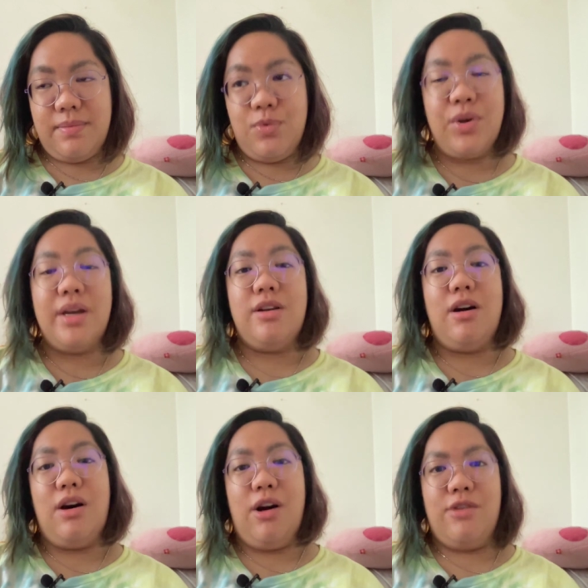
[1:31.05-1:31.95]
you can
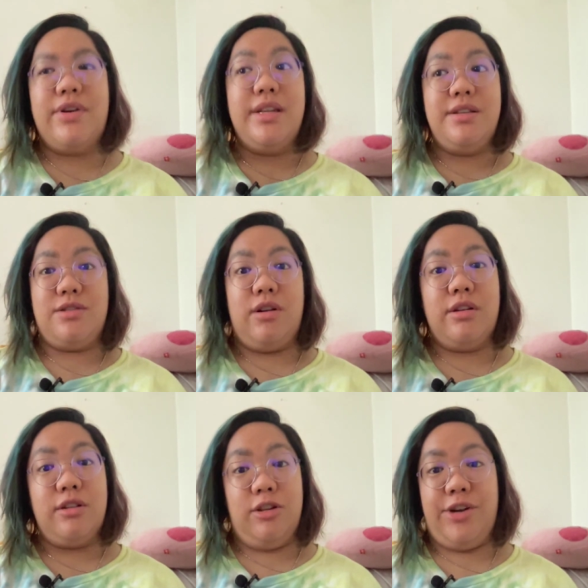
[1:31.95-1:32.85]
already start
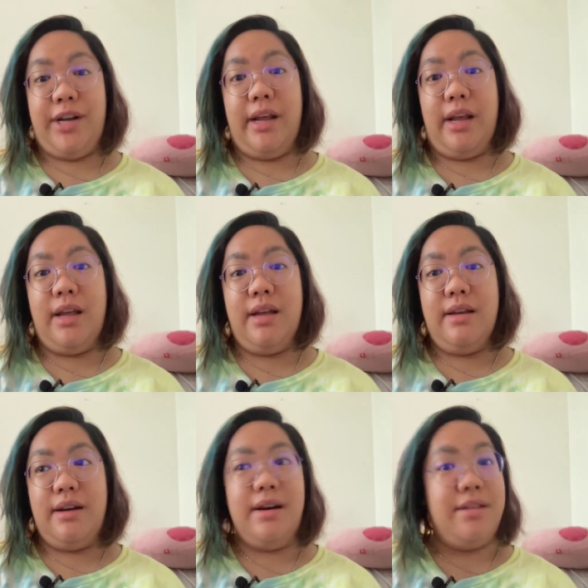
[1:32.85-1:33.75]
learning
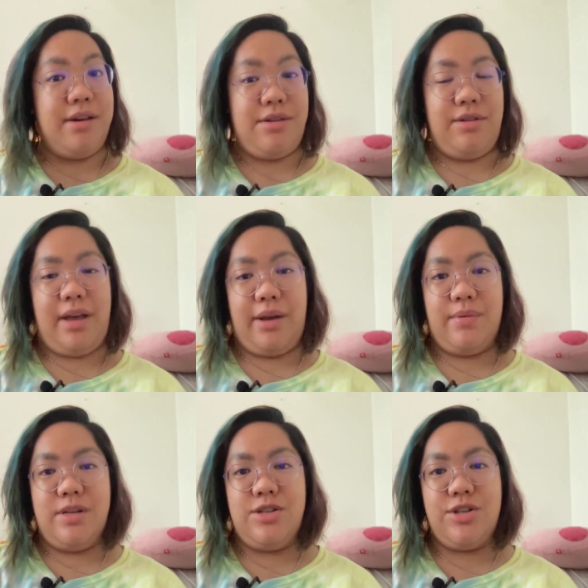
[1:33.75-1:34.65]
another
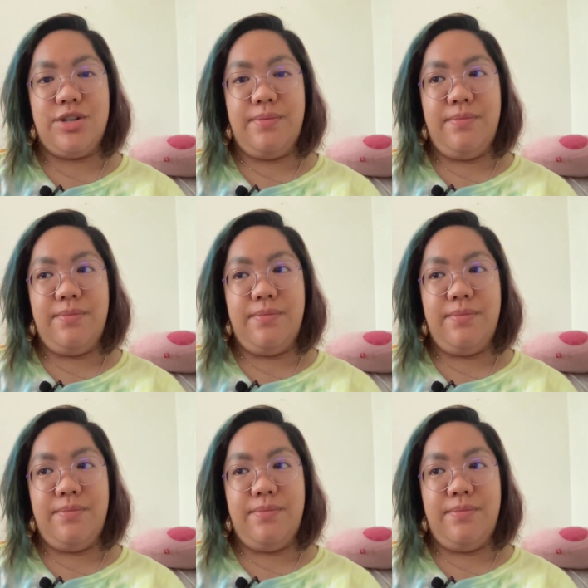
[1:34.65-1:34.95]
language.